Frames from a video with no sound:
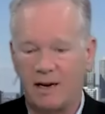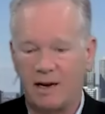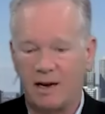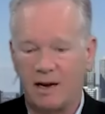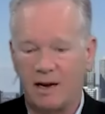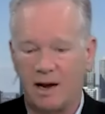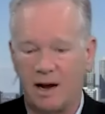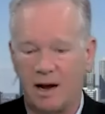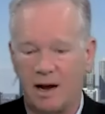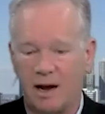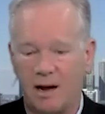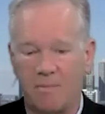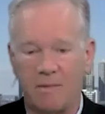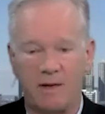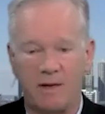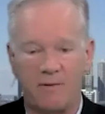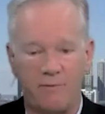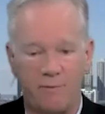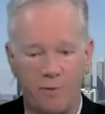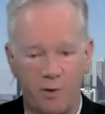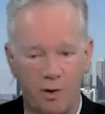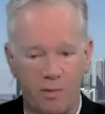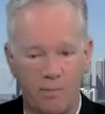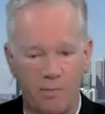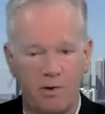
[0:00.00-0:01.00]
The
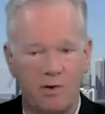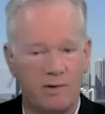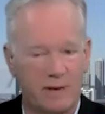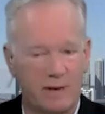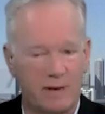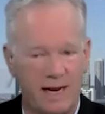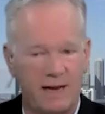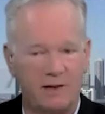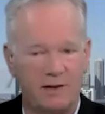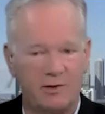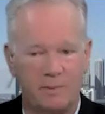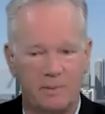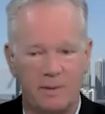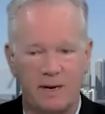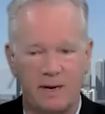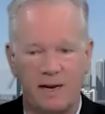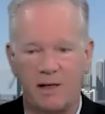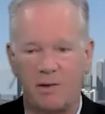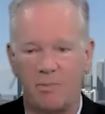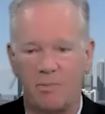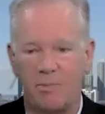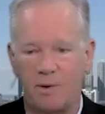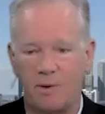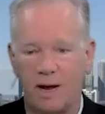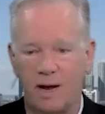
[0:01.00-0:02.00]
formal announcement of the
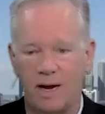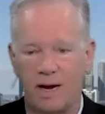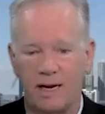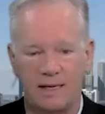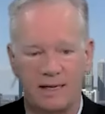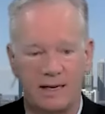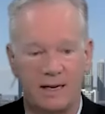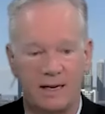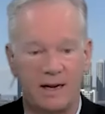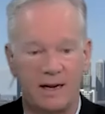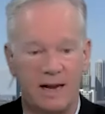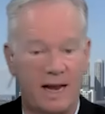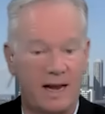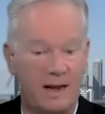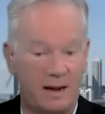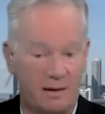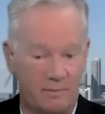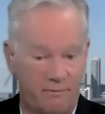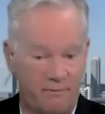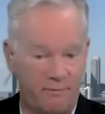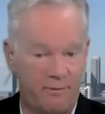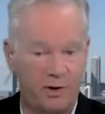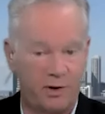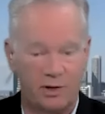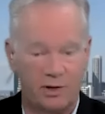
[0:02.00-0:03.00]
product and
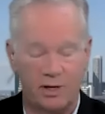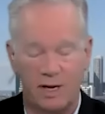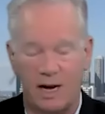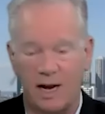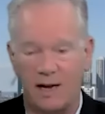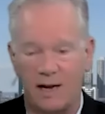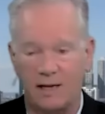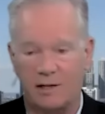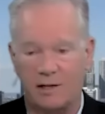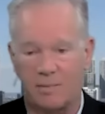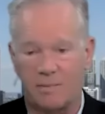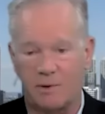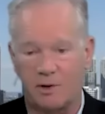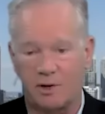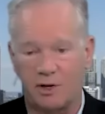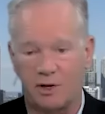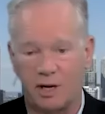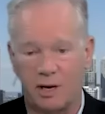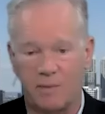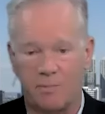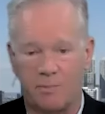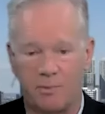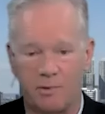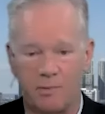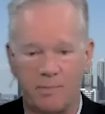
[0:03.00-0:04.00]
first customer
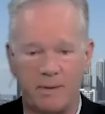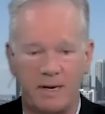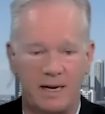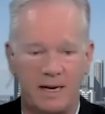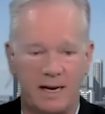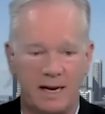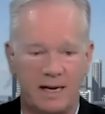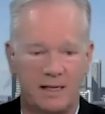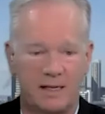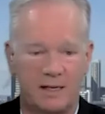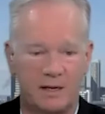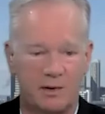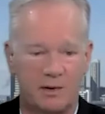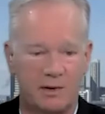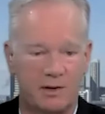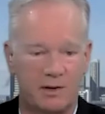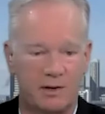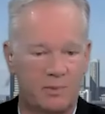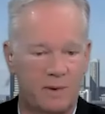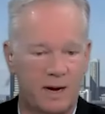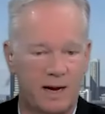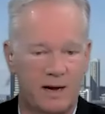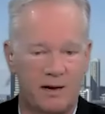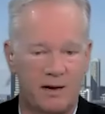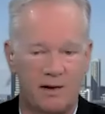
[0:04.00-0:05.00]
ship will be next year as
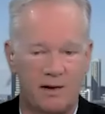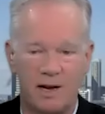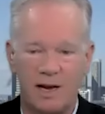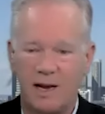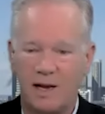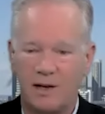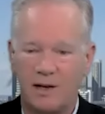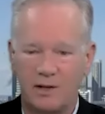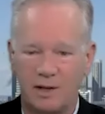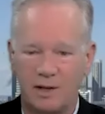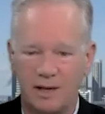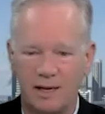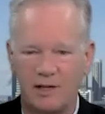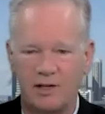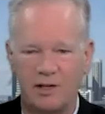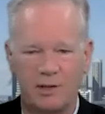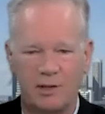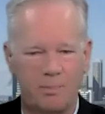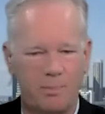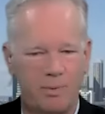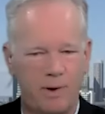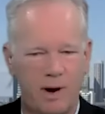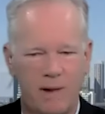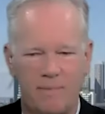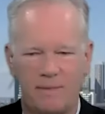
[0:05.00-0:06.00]
well. So this
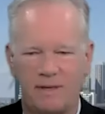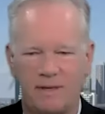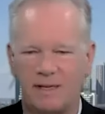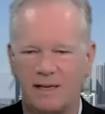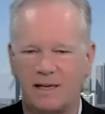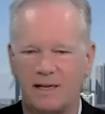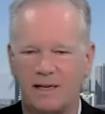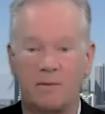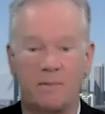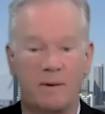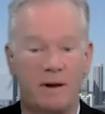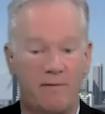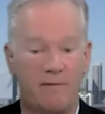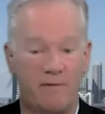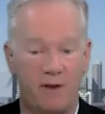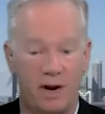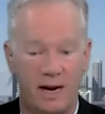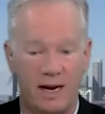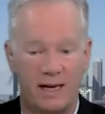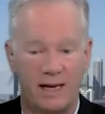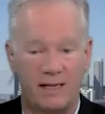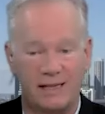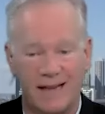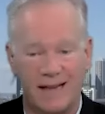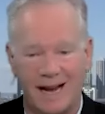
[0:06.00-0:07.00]
promises to be a very
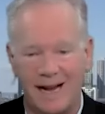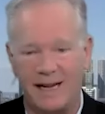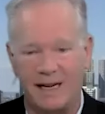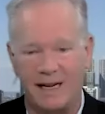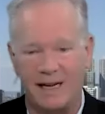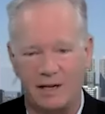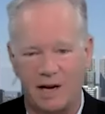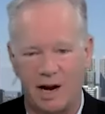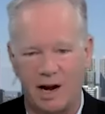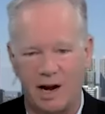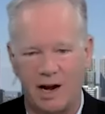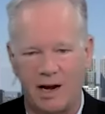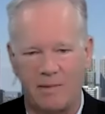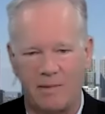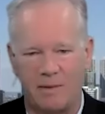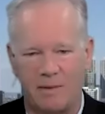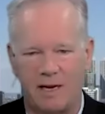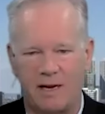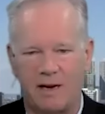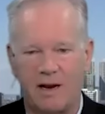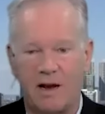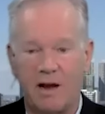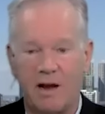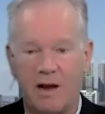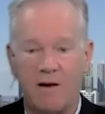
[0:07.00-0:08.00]
exciting time in
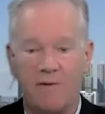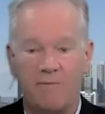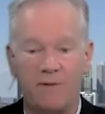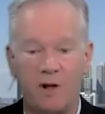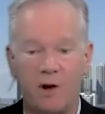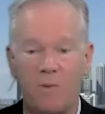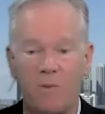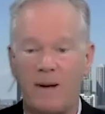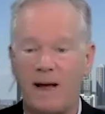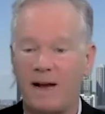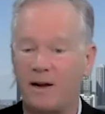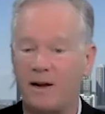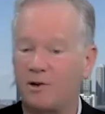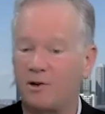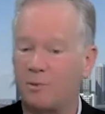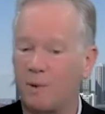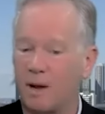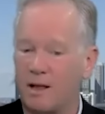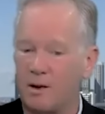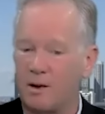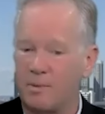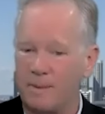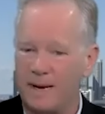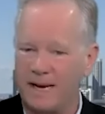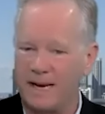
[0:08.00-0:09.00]
flow batteries where
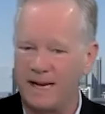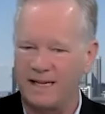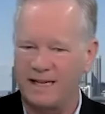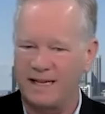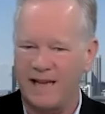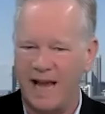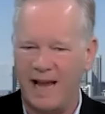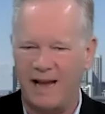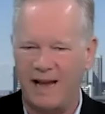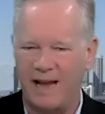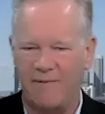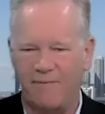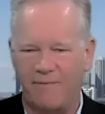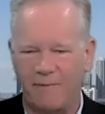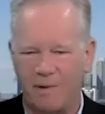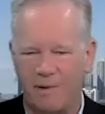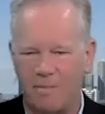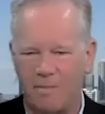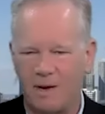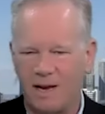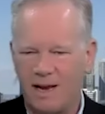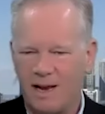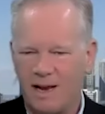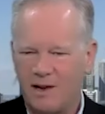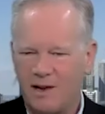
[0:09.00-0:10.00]
they're being taken from
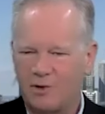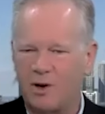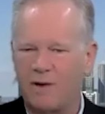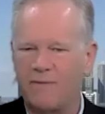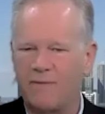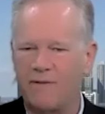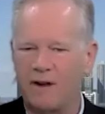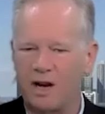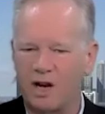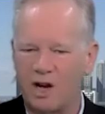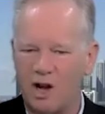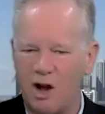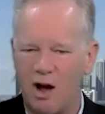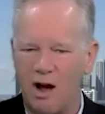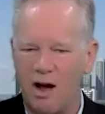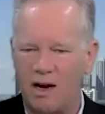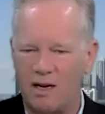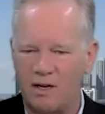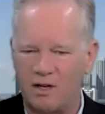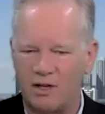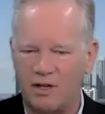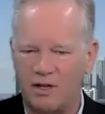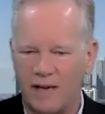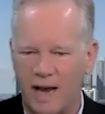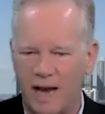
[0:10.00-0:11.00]
sort of a
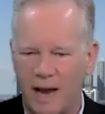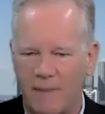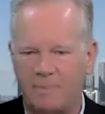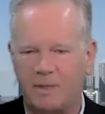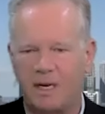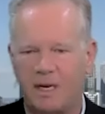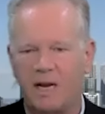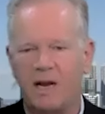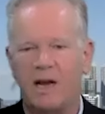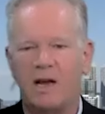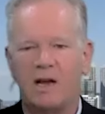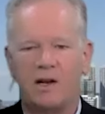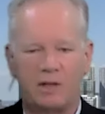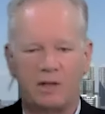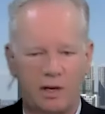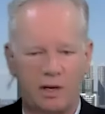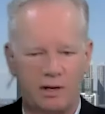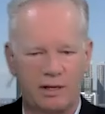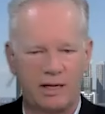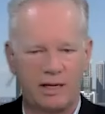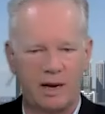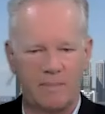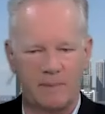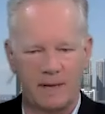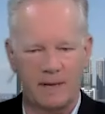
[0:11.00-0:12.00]
concept to
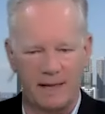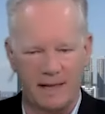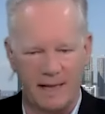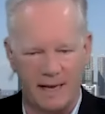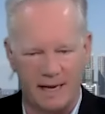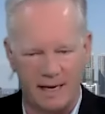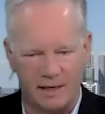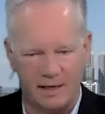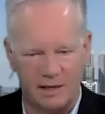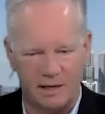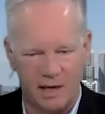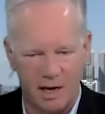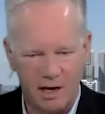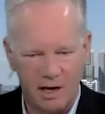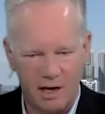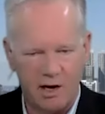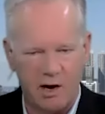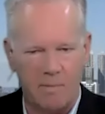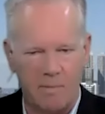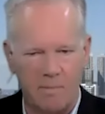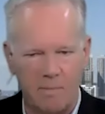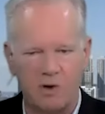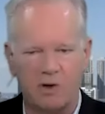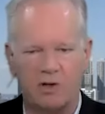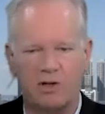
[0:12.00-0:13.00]
something that is
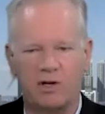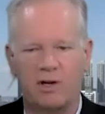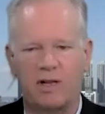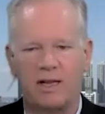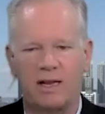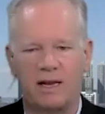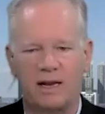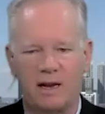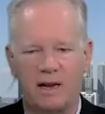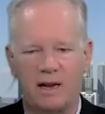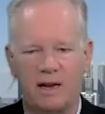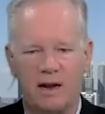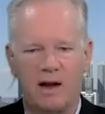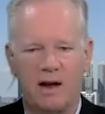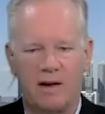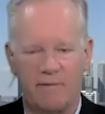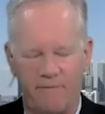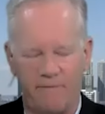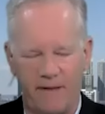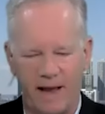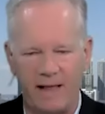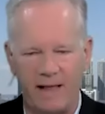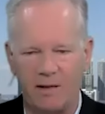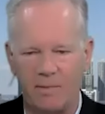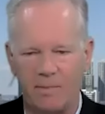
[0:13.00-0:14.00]
commercially
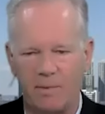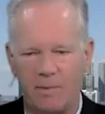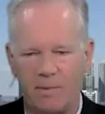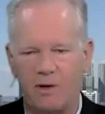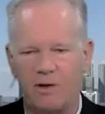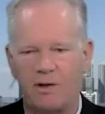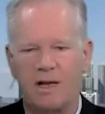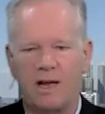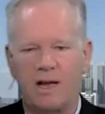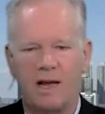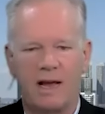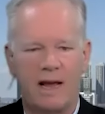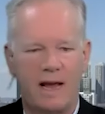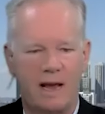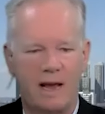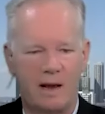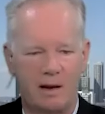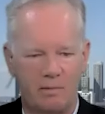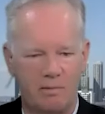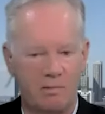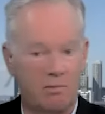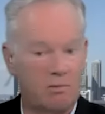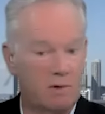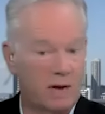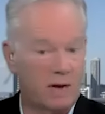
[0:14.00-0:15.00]
available
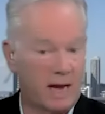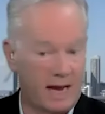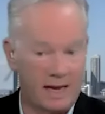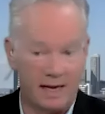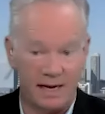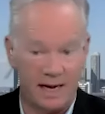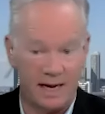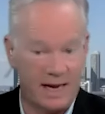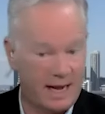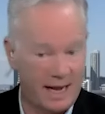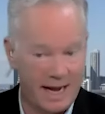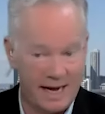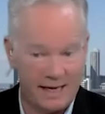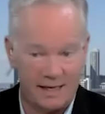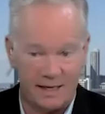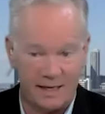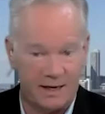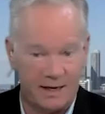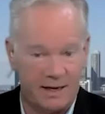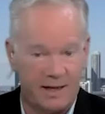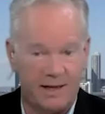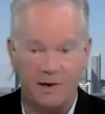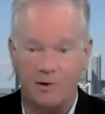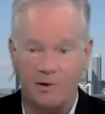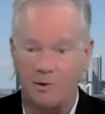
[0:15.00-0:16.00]
and connected to
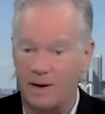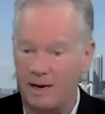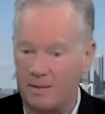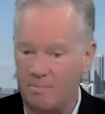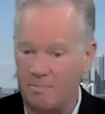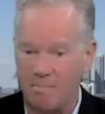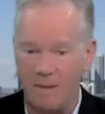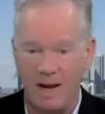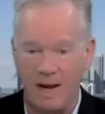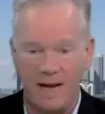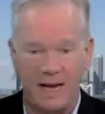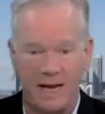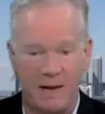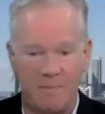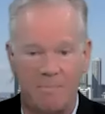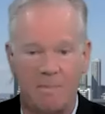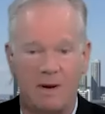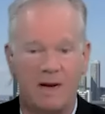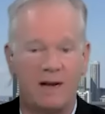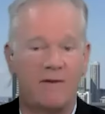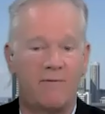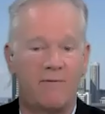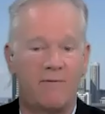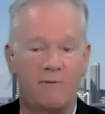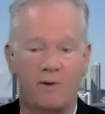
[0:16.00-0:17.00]
the grid, making
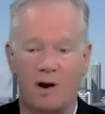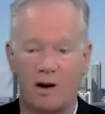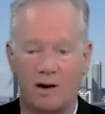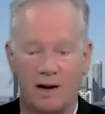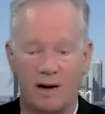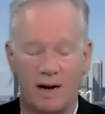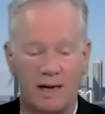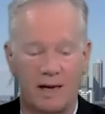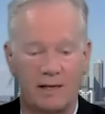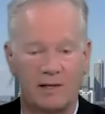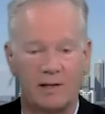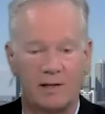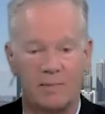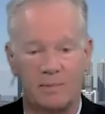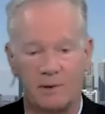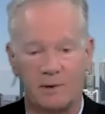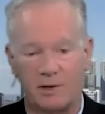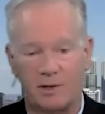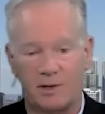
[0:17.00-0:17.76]
money for our customers.